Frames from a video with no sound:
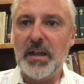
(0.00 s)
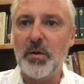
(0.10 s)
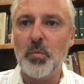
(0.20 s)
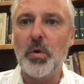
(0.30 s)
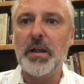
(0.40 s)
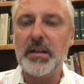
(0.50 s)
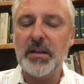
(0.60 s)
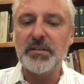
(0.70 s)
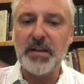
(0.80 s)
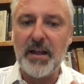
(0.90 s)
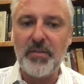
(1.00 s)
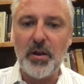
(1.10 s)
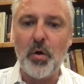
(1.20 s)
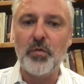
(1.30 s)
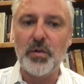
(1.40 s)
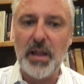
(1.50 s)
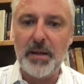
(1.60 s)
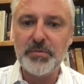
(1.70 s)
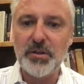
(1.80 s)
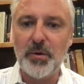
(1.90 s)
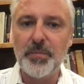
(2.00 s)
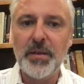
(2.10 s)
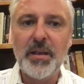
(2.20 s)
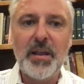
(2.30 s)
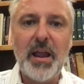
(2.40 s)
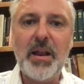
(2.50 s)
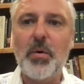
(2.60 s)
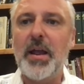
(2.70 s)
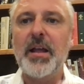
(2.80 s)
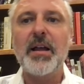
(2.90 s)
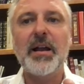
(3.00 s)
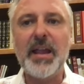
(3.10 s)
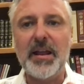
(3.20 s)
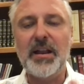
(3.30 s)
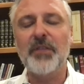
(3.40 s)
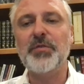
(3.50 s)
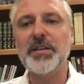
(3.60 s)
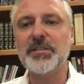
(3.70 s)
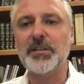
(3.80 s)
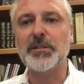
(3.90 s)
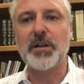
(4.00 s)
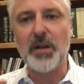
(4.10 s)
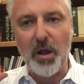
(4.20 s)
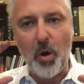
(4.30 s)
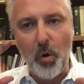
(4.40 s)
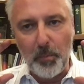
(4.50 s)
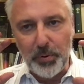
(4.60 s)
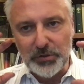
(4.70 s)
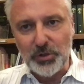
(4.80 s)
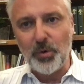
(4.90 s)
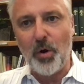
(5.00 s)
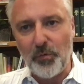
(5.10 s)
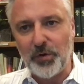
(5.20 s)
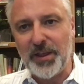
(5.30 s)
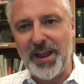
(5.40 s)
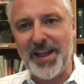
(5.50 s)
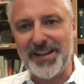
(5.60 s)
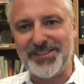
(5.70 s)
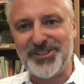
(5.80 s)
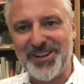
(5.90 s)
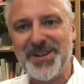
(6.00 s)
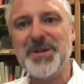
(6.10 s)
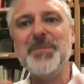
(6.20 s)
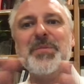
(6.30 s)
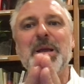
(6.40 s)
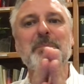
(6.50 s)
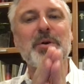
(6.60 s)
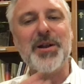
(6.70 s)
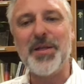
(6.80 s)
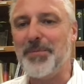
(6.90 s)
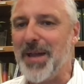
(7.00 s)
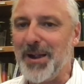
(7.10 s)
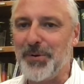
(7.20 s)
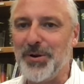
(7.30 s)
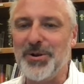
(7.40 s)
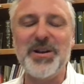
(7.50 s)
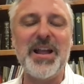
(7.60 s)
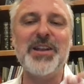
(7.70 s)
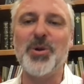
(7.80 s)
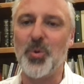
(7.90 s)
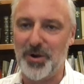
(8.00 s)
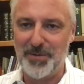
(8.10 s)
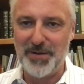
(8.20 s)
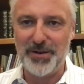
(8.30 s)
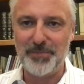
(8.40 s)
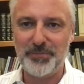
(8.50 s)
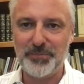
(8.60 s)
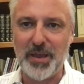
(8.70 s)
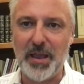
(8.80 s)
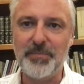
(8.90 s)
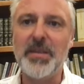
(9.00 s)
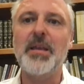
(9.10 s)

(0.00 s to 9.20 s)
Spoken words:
It doesn't have that overlap. So anyway, again, if this just puts you over the edge, put it on the back burner and don't worry about it. Okay.